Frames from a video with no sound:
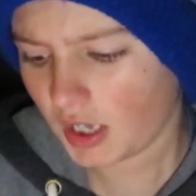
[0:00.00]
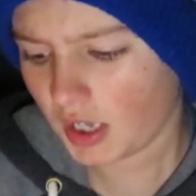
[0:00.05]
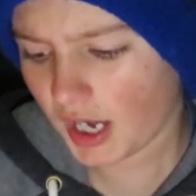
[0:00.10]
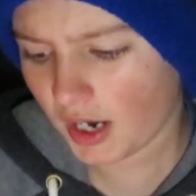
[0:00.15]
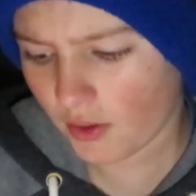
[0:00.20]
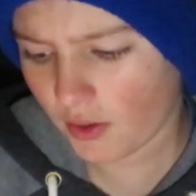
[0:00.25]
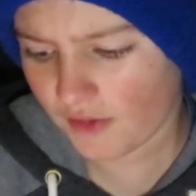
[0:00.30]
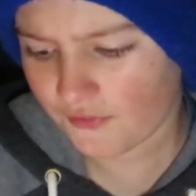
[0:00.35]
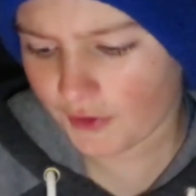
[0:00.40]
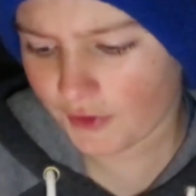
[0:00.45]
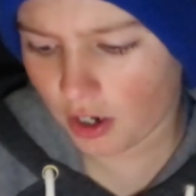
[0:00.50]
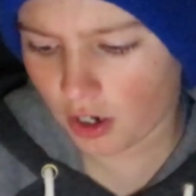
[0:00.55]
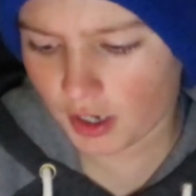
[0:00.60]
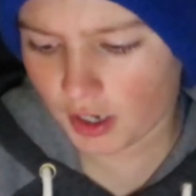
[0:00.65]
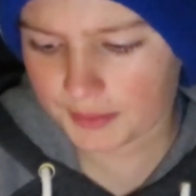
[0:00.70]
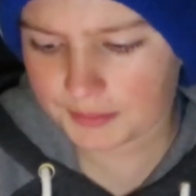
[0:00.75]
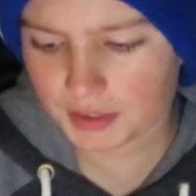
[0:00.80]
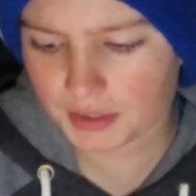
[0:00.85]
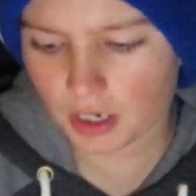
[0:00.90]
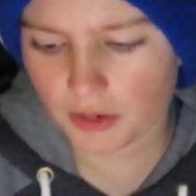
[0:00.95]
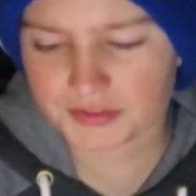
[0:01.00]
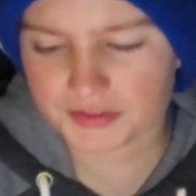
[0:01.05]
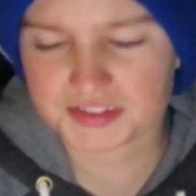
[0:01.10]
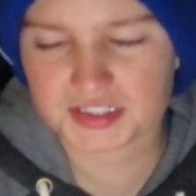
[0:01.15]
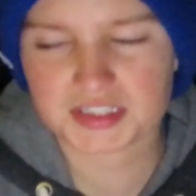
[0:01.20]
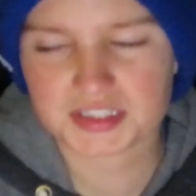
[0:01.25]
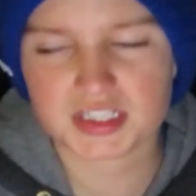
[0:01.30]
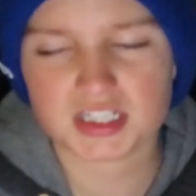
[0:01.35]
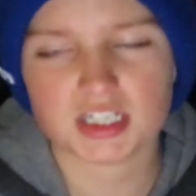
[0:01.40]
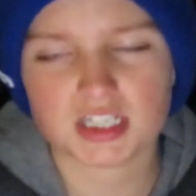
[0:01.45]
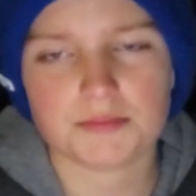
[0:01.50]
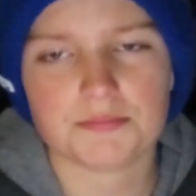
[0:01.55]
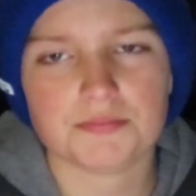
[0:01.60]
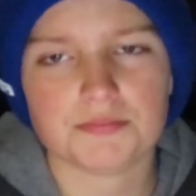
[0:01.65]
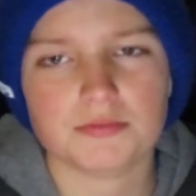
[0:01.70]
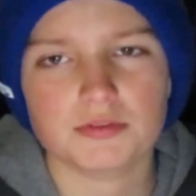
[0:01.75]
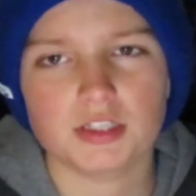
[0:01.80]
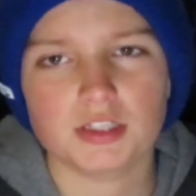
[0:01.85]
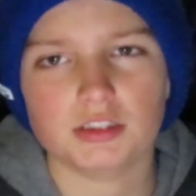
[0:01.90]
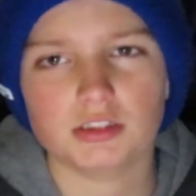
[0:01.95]
However, I'm going to tip
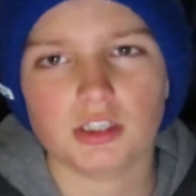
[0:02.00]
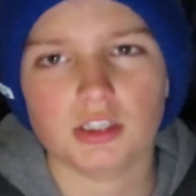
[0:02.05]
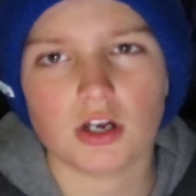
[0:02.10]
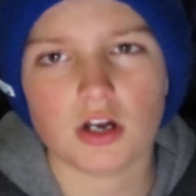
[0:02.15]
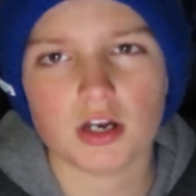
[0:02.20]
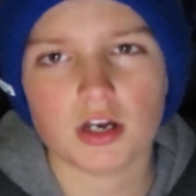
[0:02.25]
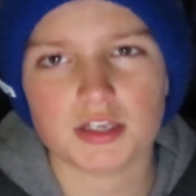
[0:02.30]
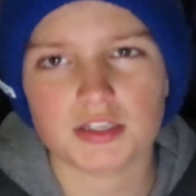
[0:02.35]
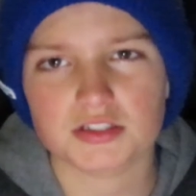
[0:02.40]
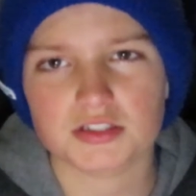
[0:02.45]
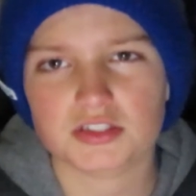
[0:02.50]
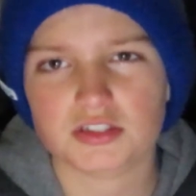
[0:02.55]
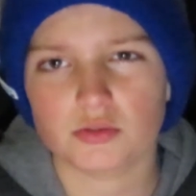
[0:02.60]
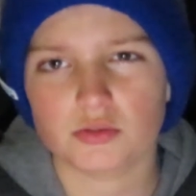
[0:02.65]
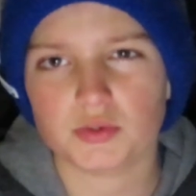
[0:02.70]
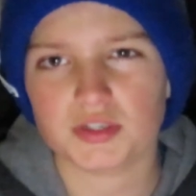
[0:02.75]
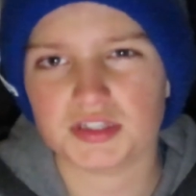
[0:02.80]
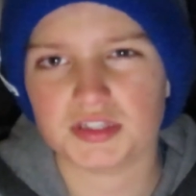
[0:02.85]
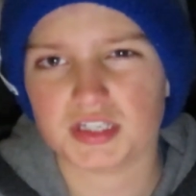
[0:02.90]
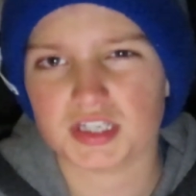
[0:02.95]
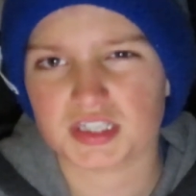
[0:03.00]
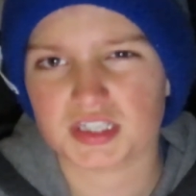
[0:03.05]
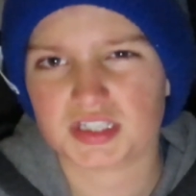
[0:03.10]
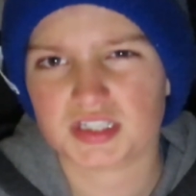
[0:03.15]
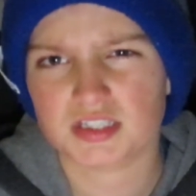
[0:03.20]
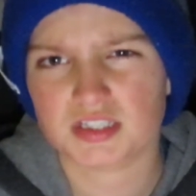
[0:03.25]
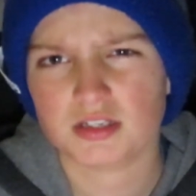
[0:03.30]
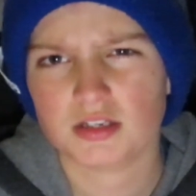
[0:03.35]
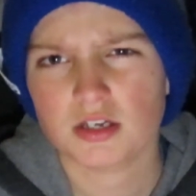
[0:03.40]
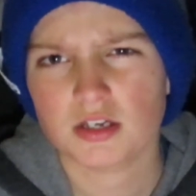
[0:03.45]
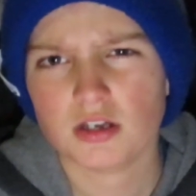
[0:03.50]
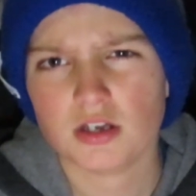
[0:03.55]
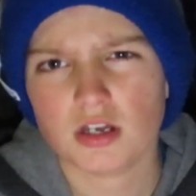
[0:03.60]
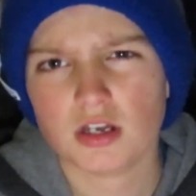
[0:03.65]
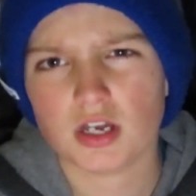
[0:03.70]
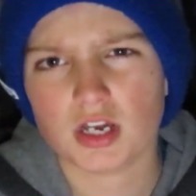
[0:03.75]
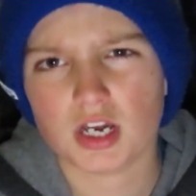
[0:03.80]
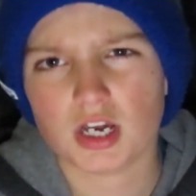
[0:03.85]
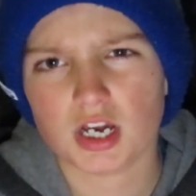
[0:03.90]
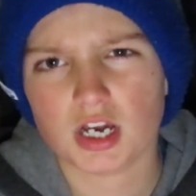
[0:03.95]
the Lions to win this,
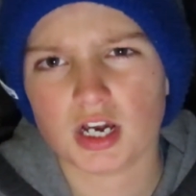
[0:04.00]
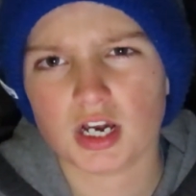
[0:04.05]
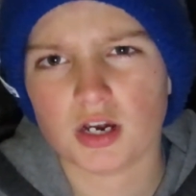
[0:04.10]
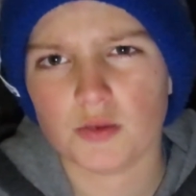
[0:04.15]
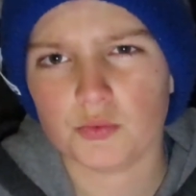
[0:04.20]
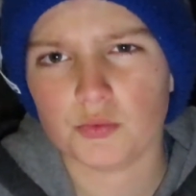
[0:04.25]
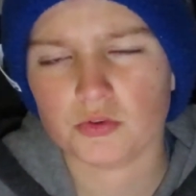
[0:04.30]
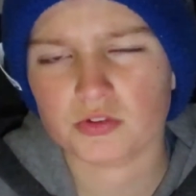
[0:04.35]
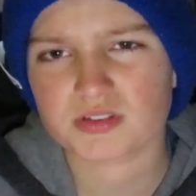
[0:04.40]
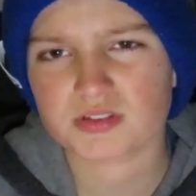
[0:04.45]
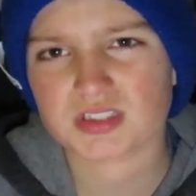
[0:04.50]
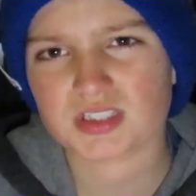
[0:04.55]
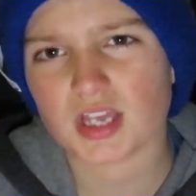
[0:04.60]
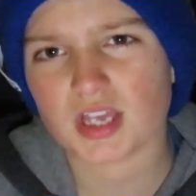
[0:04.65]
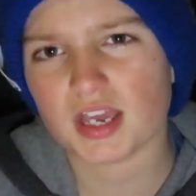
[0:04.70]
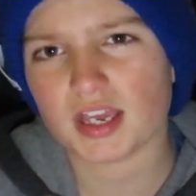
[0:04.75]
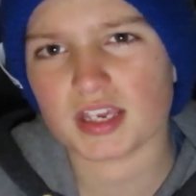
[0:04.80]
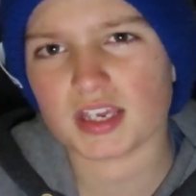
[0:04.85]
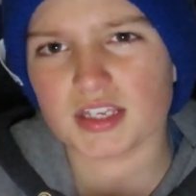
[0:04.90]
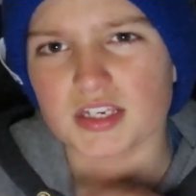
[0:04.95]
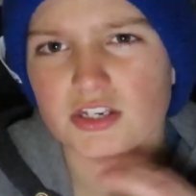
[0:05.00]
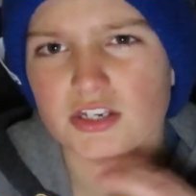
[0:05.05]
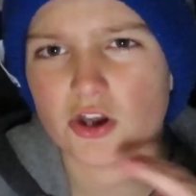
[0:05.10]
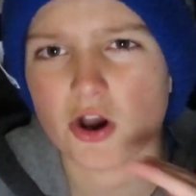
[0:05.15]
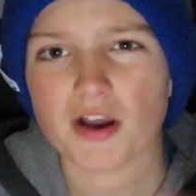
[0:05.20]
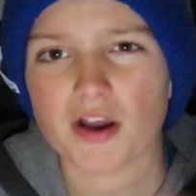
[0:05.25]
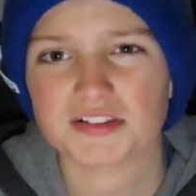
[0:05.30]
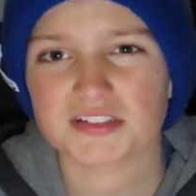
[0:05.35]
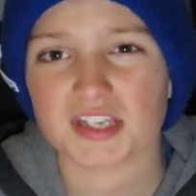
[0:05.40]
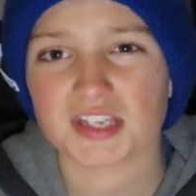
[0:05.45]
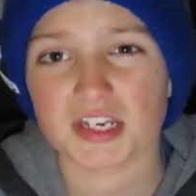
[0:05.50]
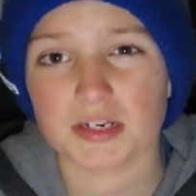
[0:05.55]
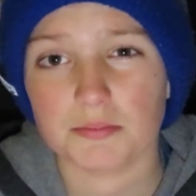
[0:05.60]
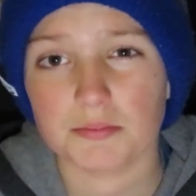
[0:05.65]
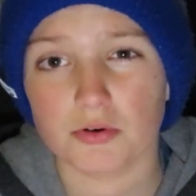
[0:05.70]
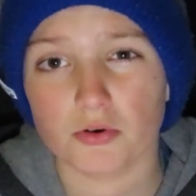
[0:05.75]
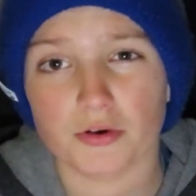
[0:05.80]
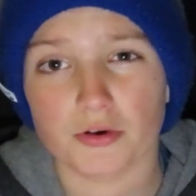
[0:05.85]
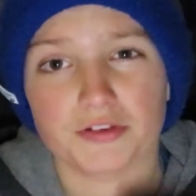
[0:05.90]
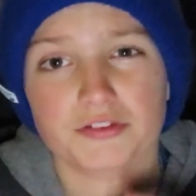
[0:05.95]
we'll say
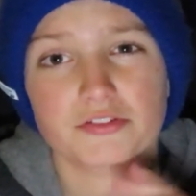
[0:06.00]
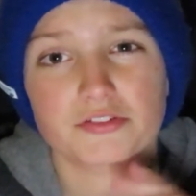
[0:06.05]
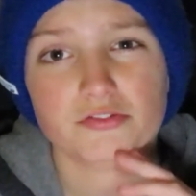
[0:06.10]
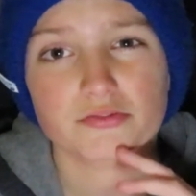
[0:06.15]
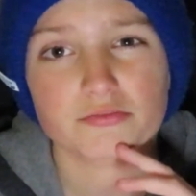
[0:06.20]
19 points.